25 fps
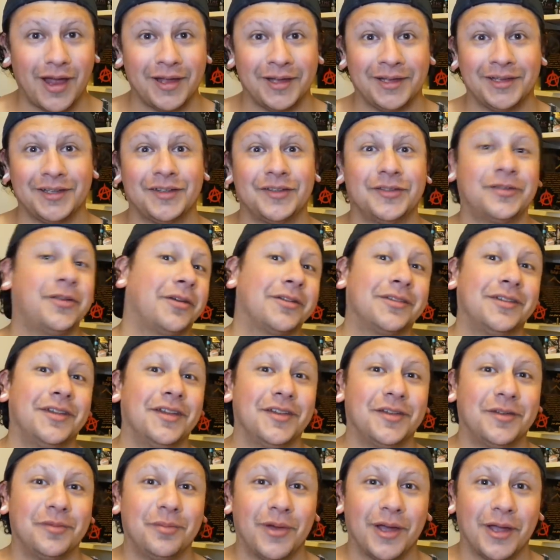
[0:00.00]
I get sucked
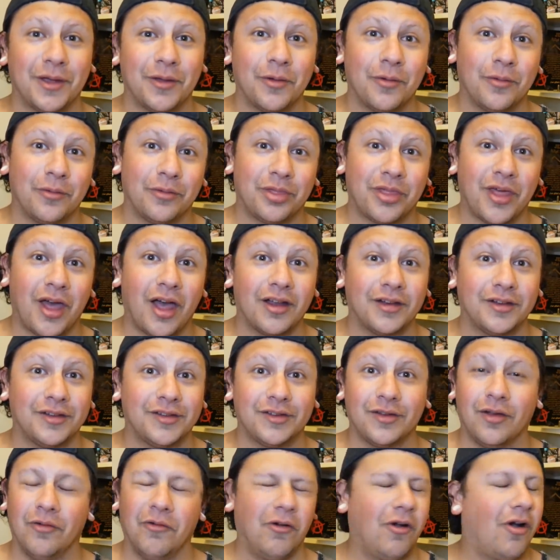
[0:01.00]
into my own
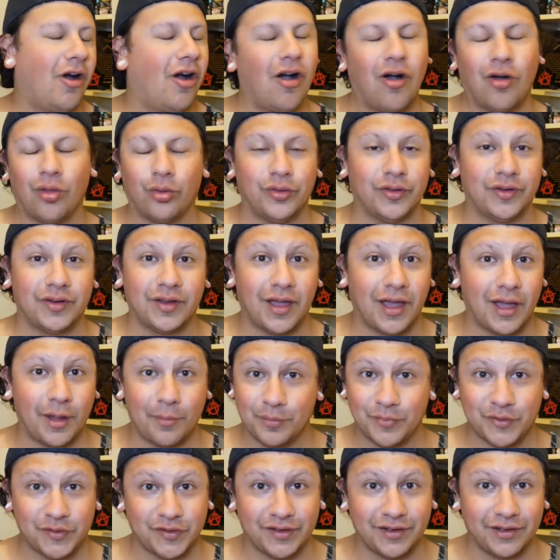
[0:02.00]
thoughts all the
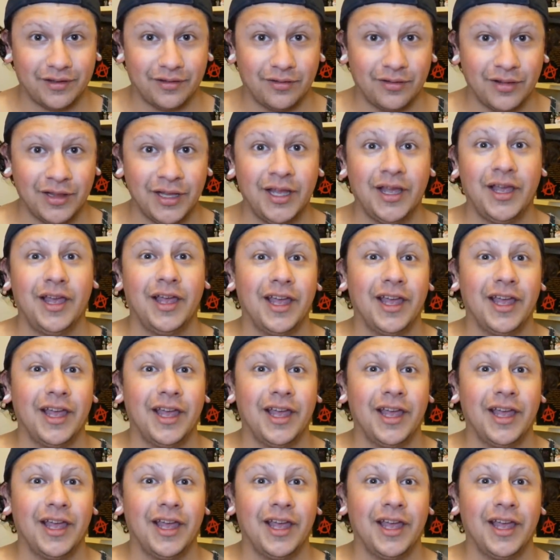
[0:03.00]
time still.